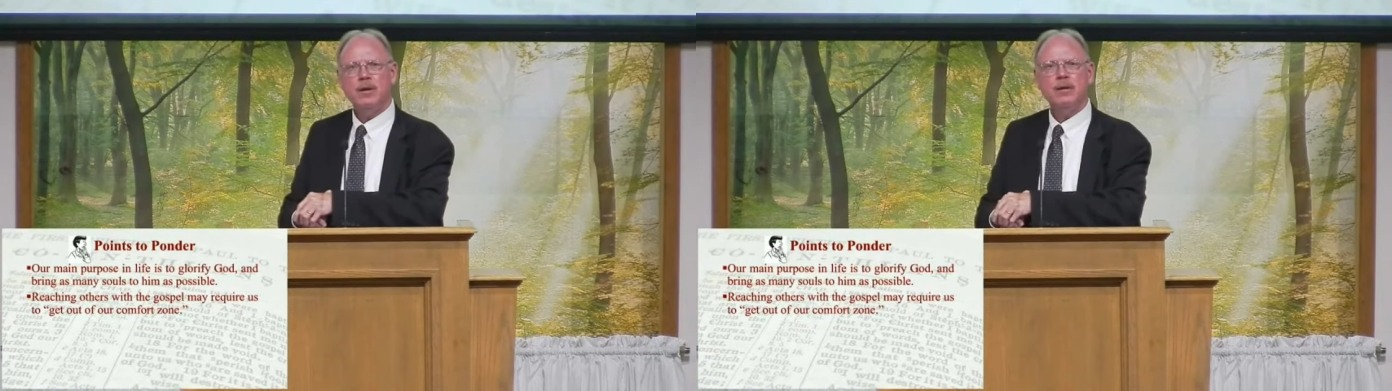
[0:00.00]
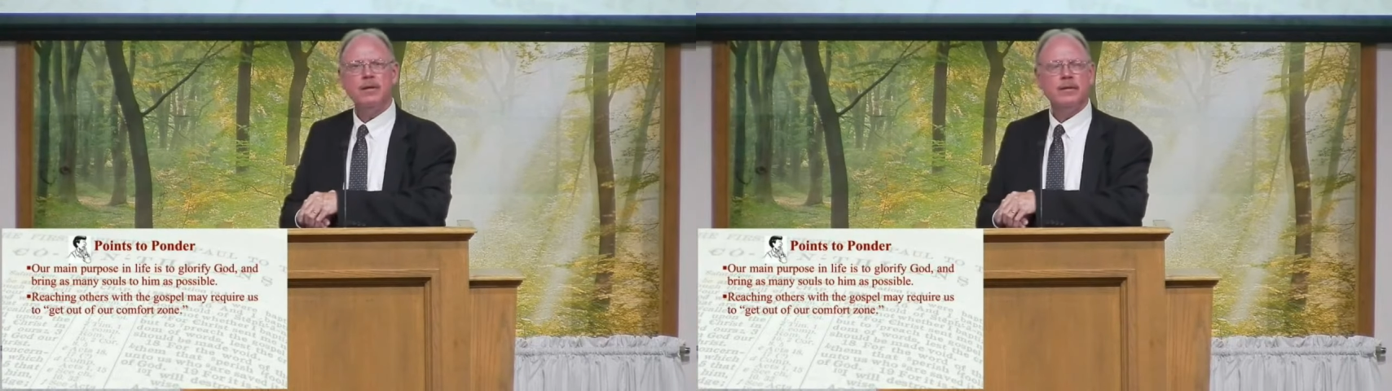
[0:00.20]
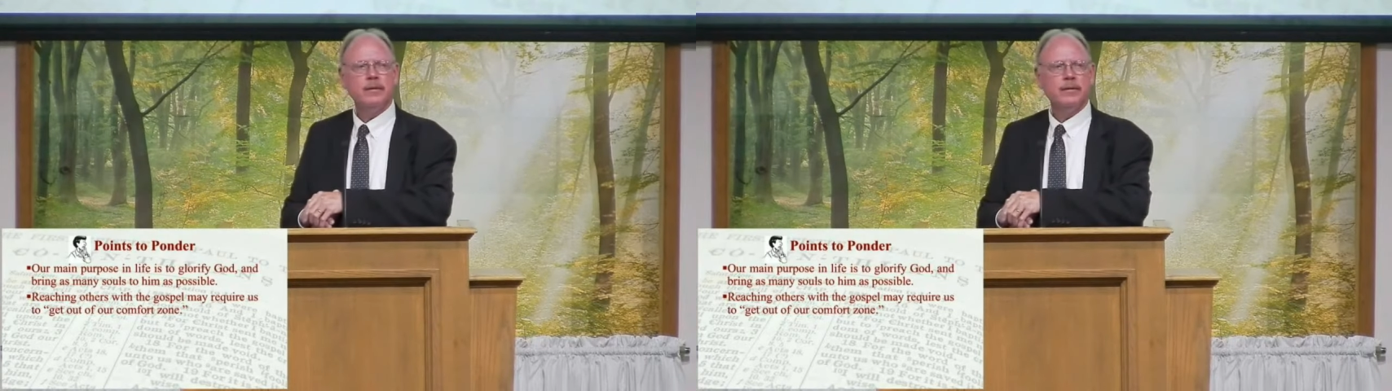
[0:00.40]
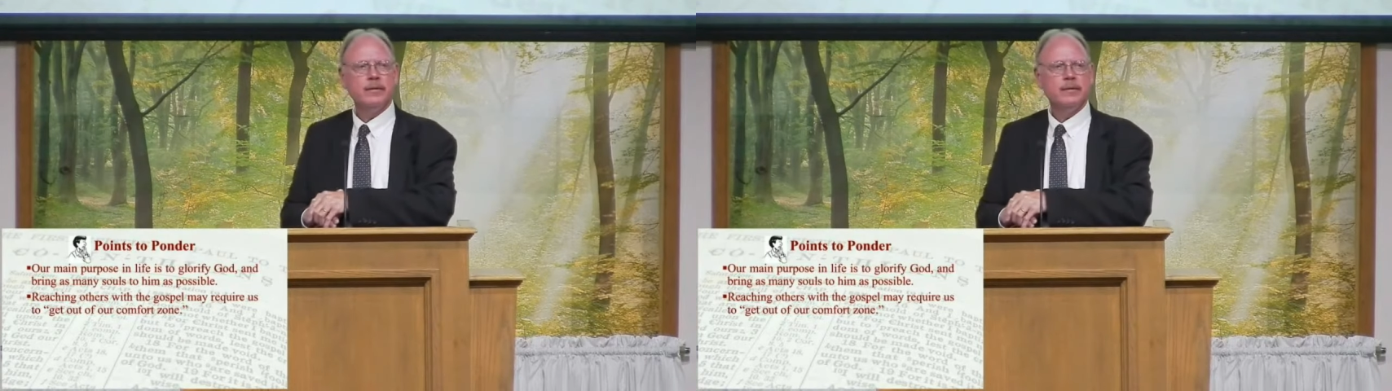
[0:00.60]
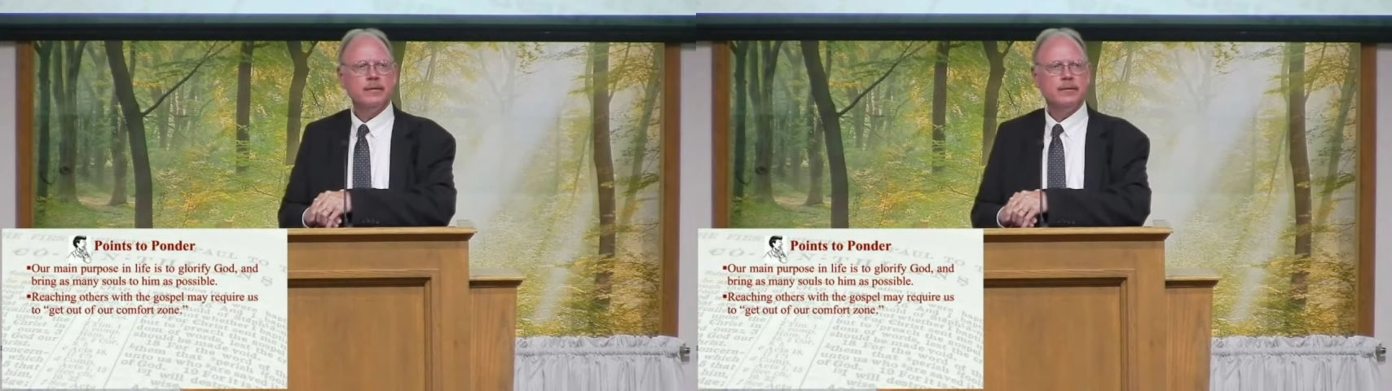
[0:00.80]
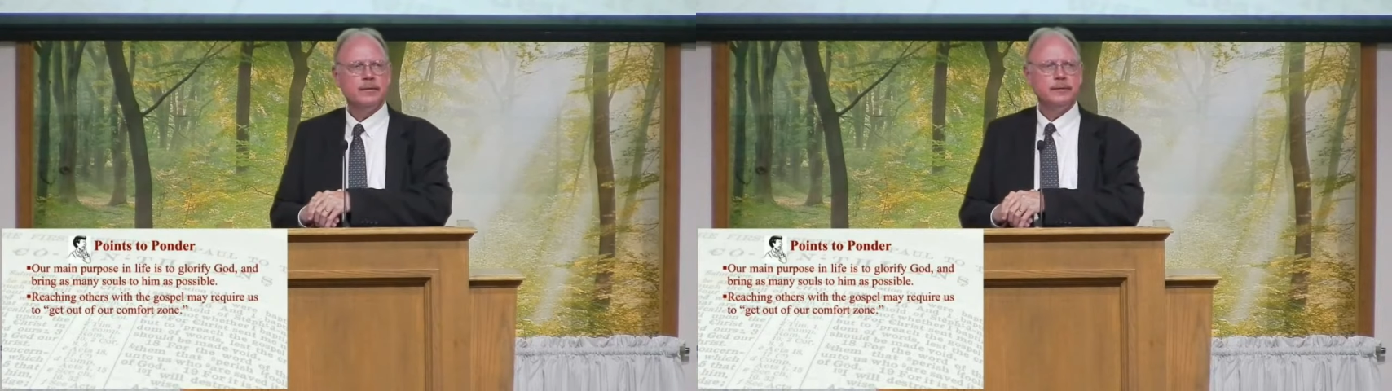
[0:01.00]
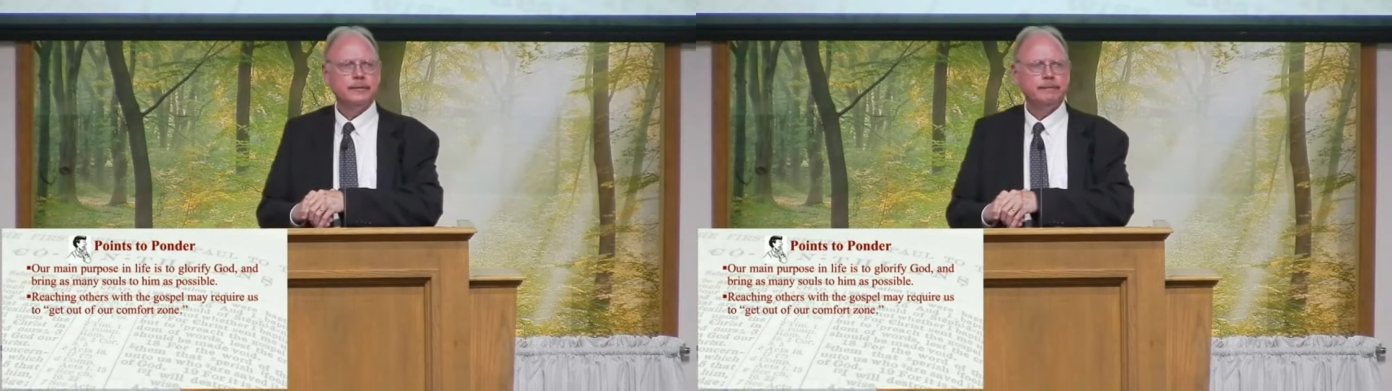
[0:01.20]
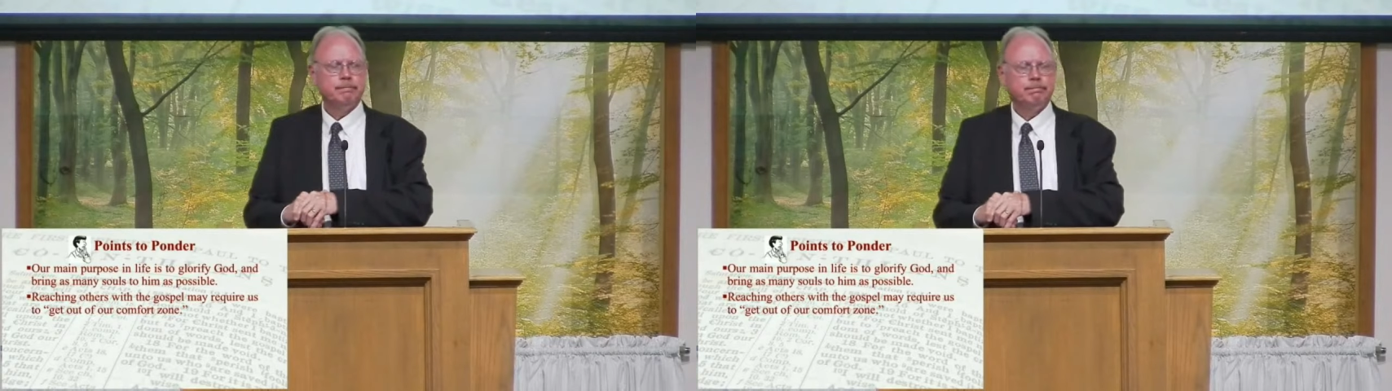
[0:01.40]

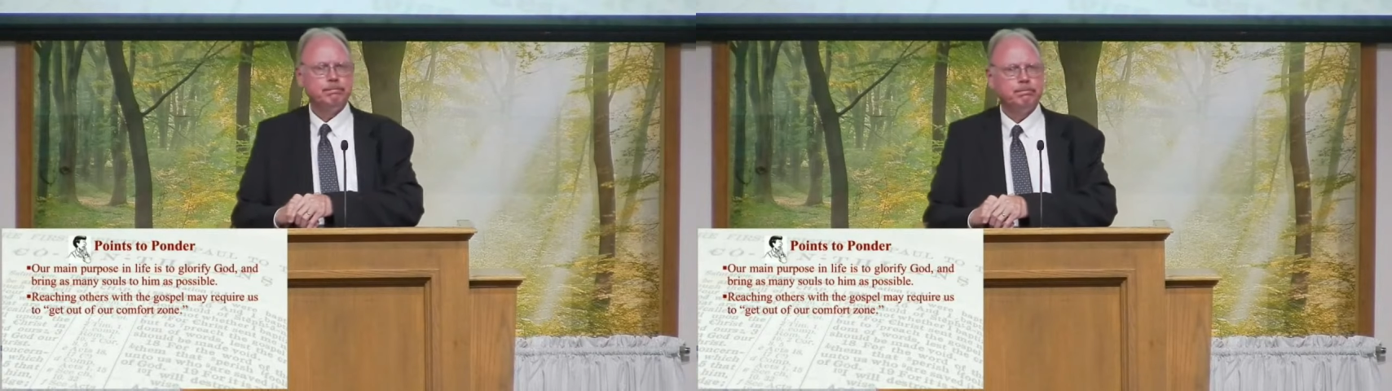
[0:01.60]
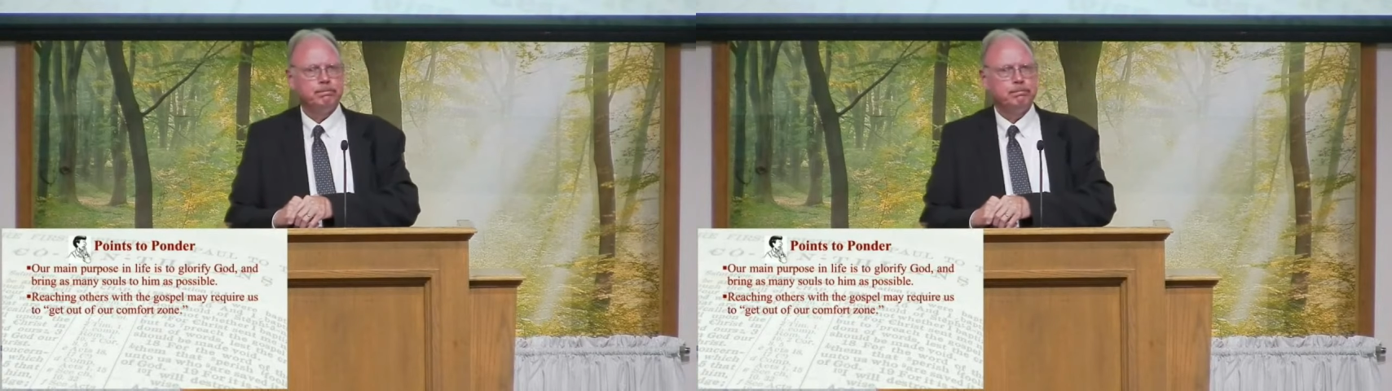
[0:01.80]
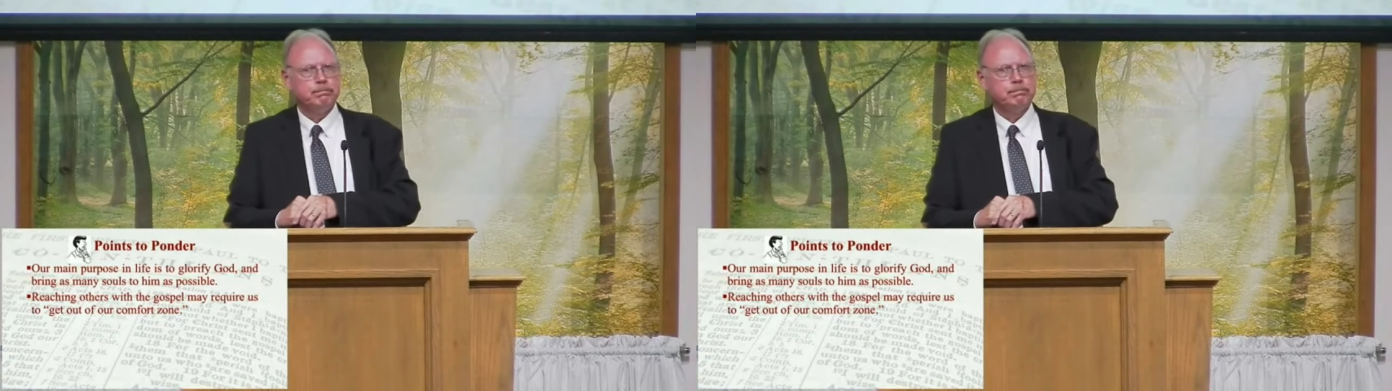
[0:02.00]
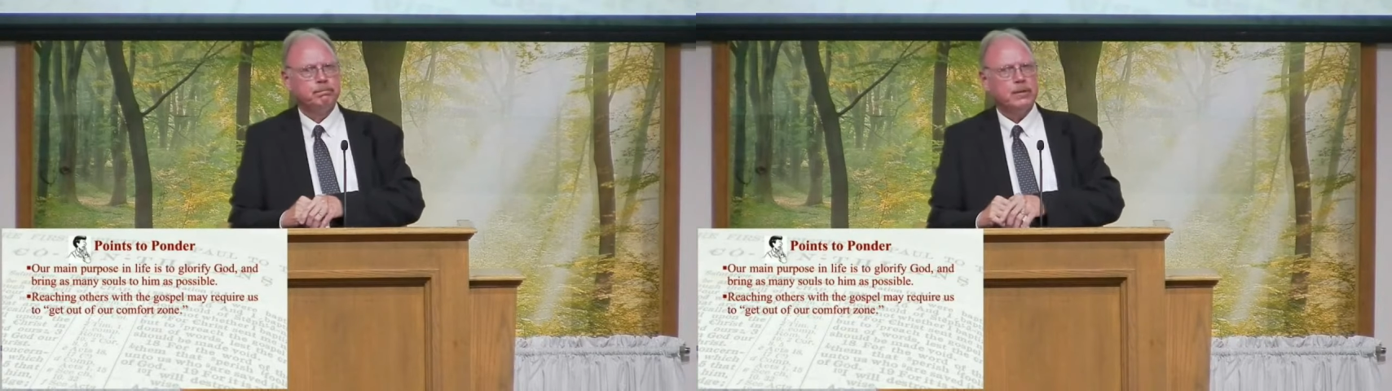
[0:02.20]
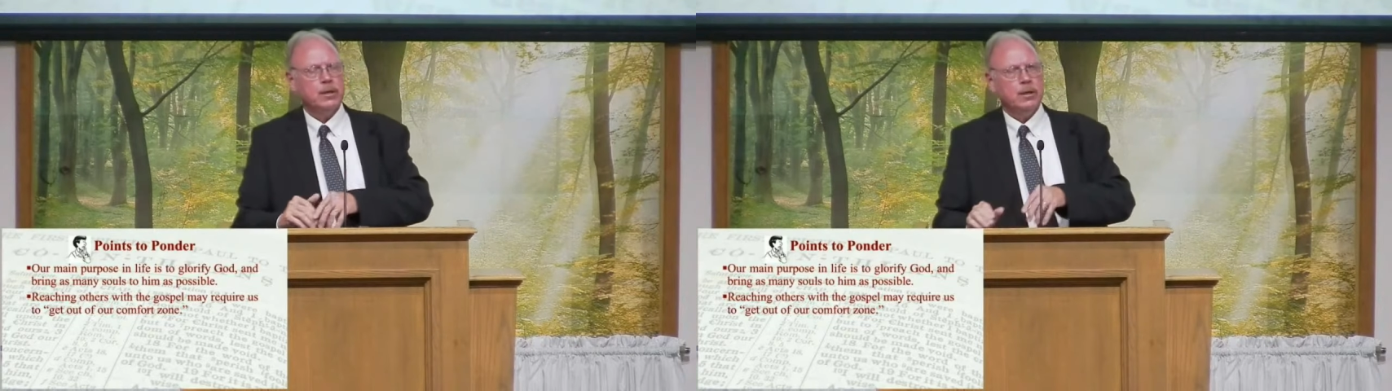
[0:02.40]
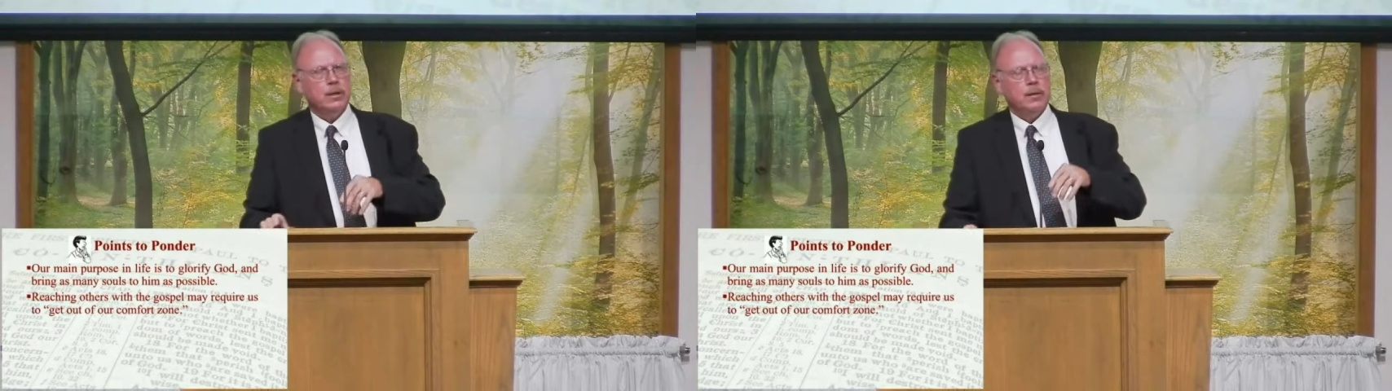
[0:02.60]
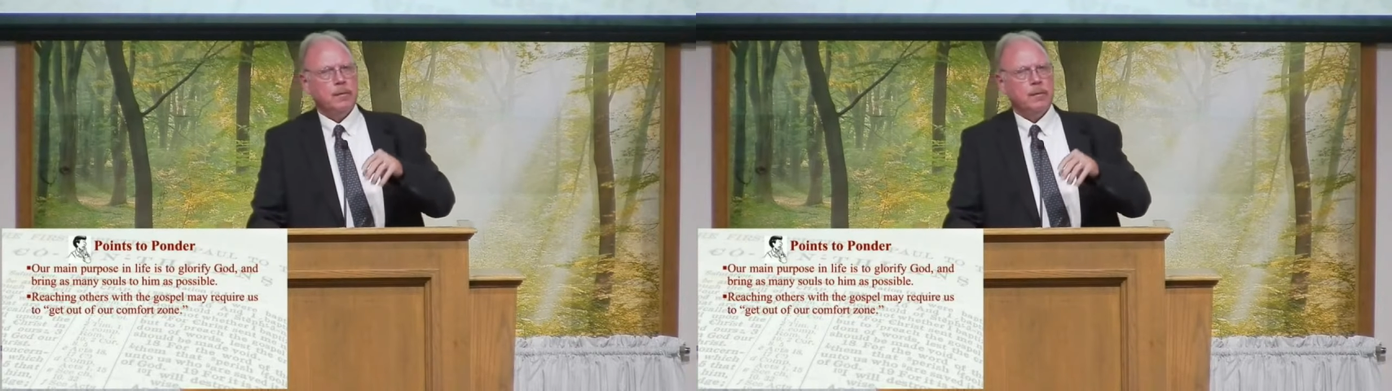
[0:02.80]
[no speech]